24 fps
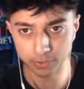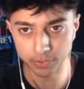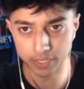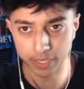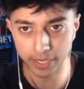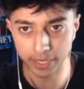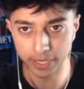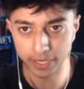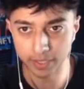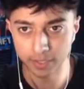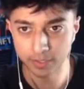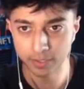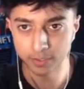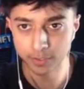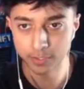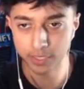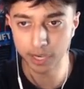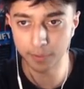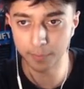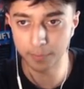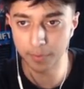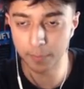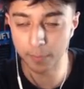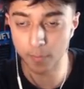okay? You
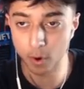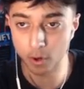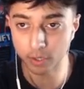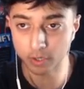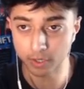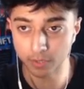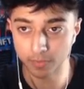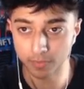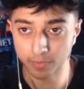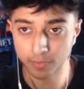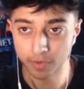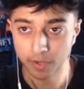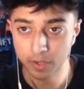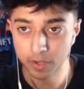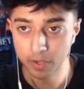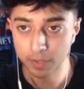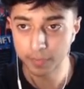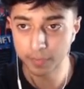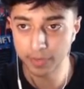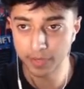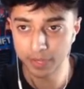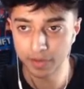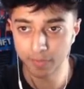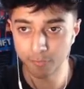can't be mocking
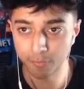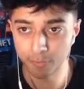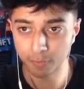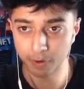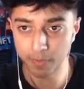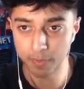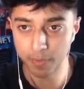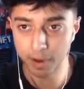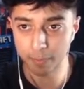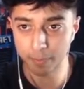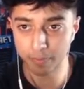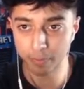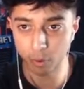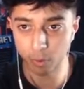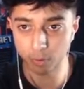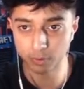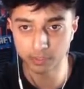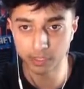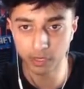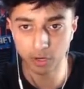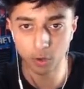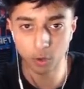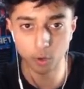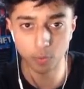me in front of my bros
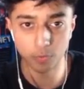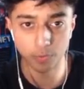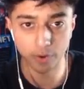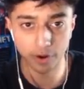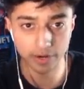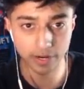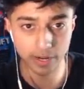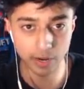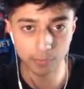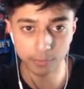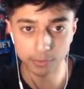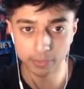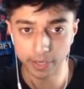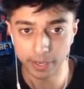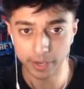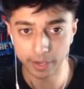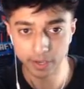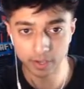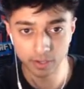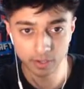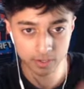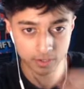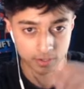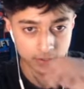at home right now, okay?
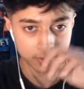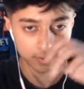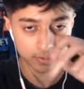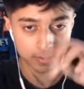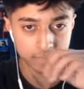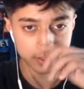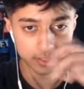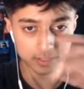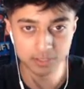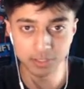It's